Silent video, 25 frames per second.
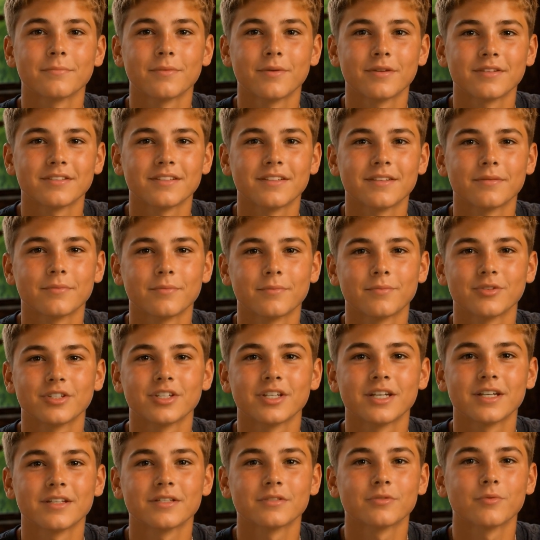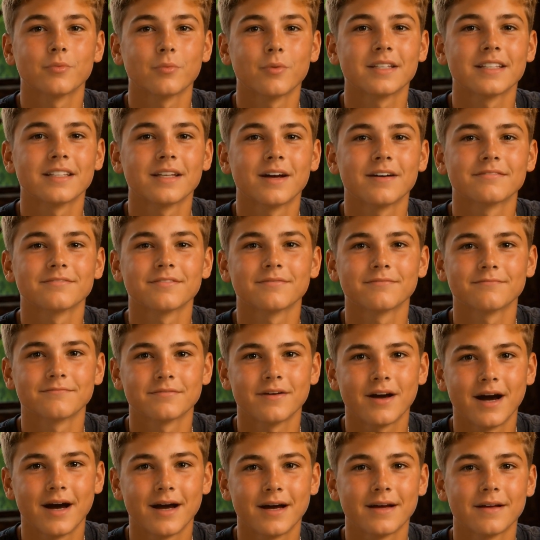building the machines we love to
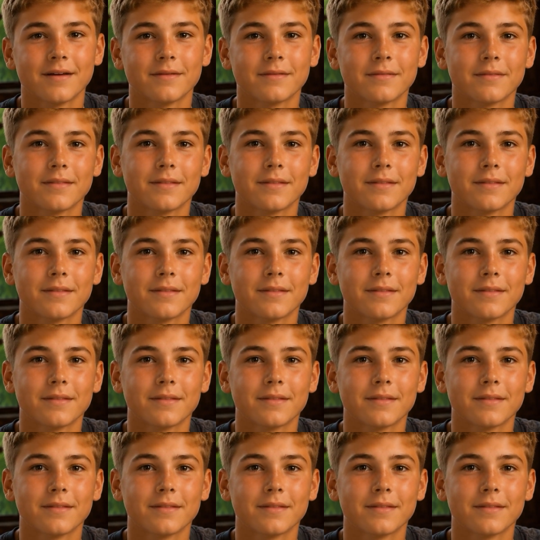fly.